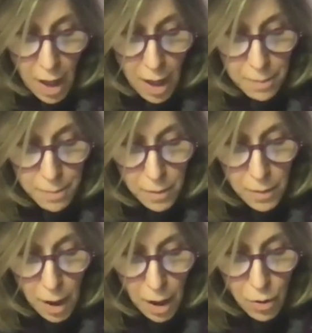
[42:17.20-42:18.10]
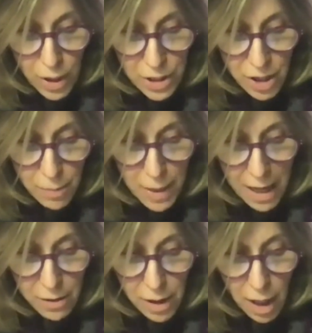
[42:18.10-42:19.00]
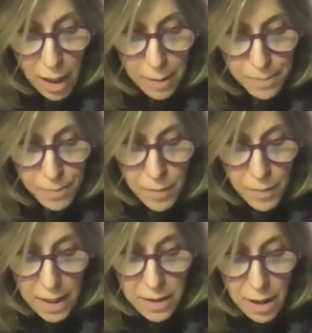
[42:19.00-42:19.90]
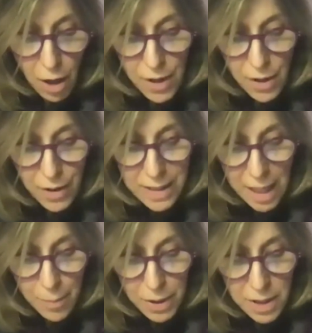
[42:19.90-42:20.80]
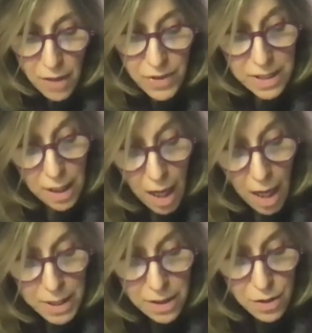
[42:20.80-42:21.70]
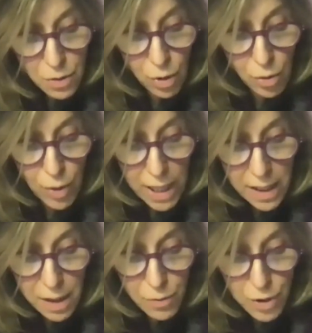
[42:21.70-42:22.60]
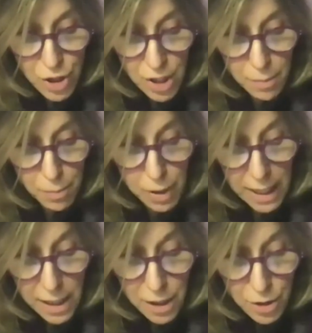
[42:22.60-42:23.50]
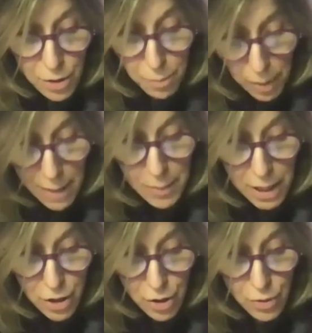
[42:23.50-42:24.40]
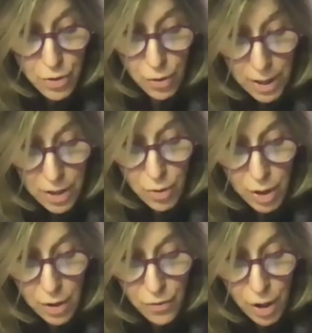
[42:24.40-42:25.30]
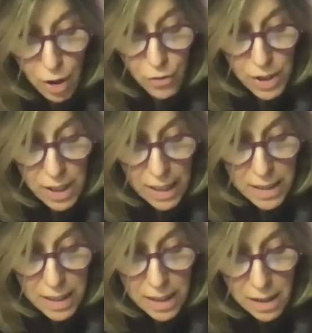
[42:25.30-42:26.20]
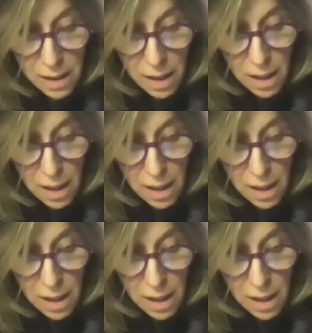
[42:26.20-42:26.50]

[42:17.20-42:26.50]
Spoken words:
A question about, are there examples of Islamists or Iranian regime blaming Jews or Israel for COVID-19?